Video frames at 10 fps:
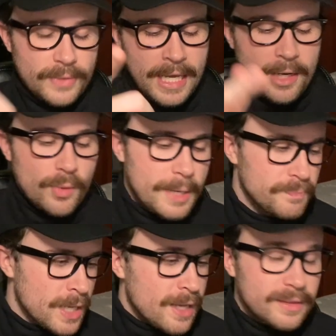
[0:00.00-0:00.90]
Anyway,
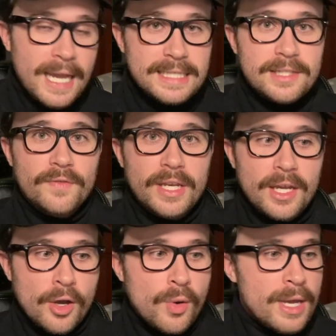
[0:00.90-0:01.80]
that's the
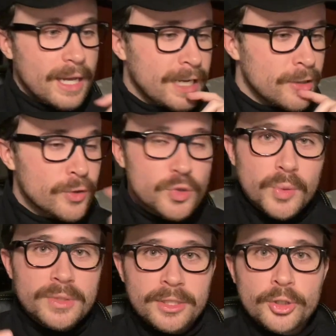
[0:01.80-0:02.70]
video. I know this
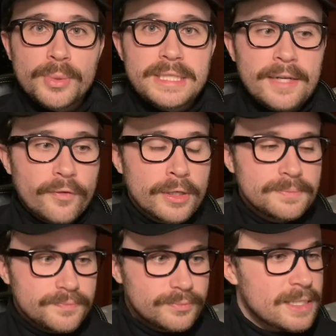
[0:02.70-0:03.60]
one was a little bit
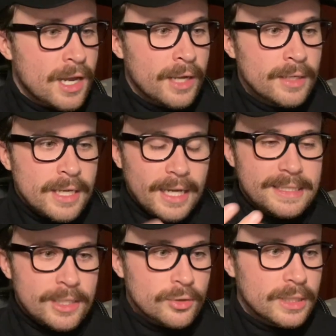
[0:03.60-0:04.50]
different. It's not a
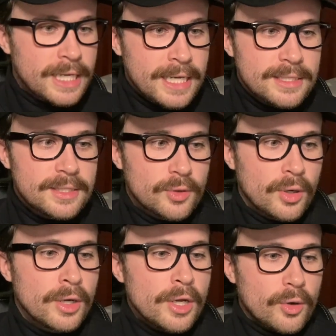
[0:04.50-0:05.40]
tier list
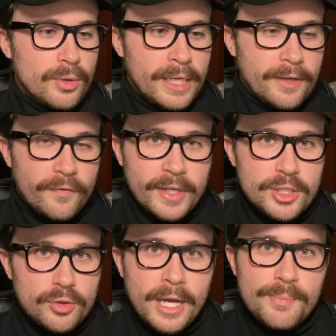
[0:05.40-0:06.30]
or like a
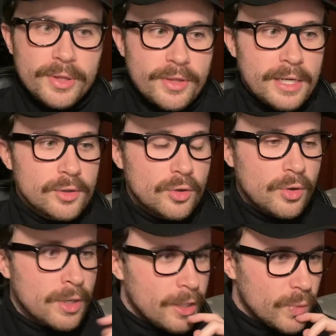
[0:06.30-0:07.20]
fictional
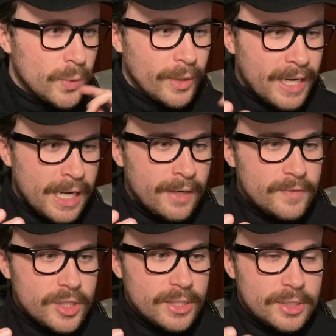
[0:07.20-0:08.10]
hypothetical. We were kind
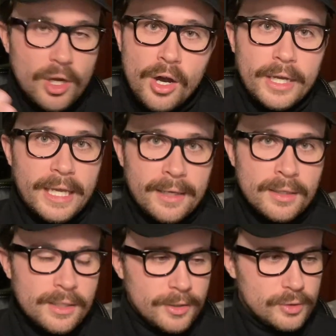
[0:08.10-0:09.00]
of just
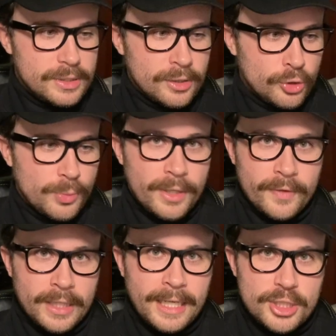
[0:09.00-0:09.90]
talking. It was a little bit
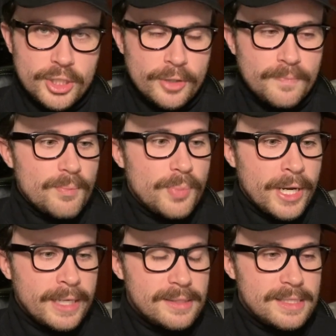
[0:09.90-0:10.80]
of a lecture,
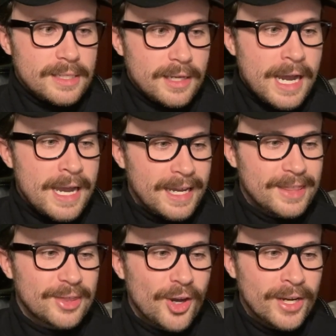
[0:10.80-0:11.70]
but I
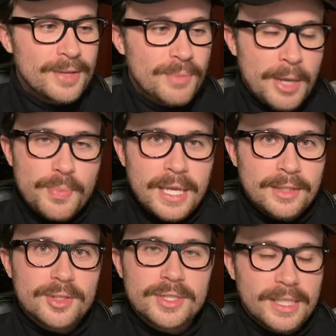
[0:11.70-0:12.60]
thought it might be
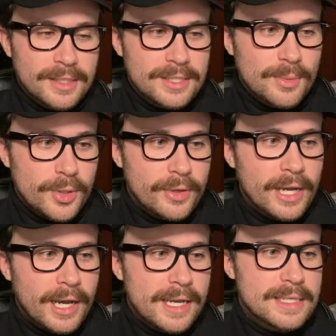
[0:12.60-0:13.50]
interesting to some of you
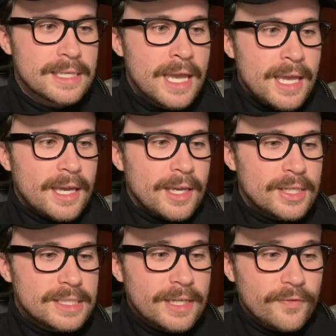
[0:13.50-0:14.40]
guys. It
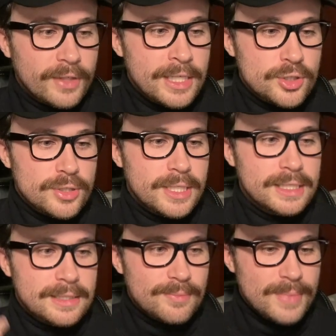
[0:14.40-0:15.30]
is definitely
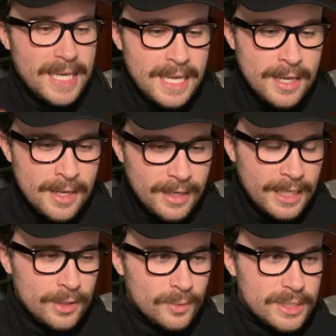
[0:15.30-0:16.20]
interesting to me,
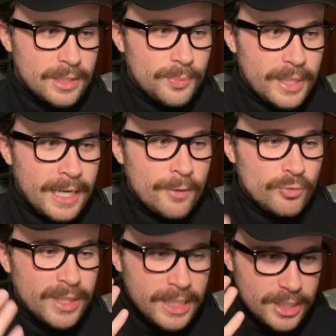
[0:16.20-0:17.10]
and it was something I
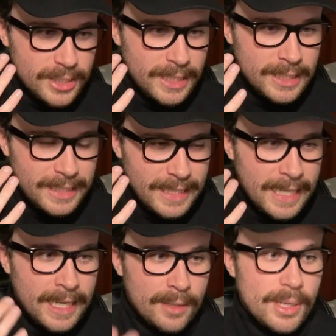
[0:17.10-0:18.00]
really just needed to
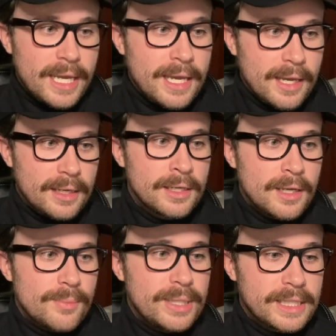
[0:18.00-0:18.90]
get out of my head
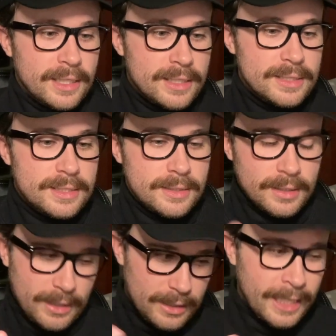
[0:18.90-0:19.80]
because,
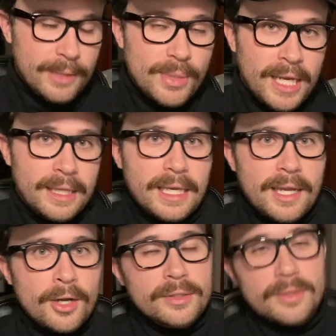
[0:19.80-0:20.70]
like many of the
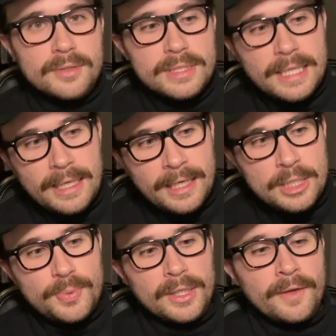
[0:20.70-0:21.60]
characters in H.P.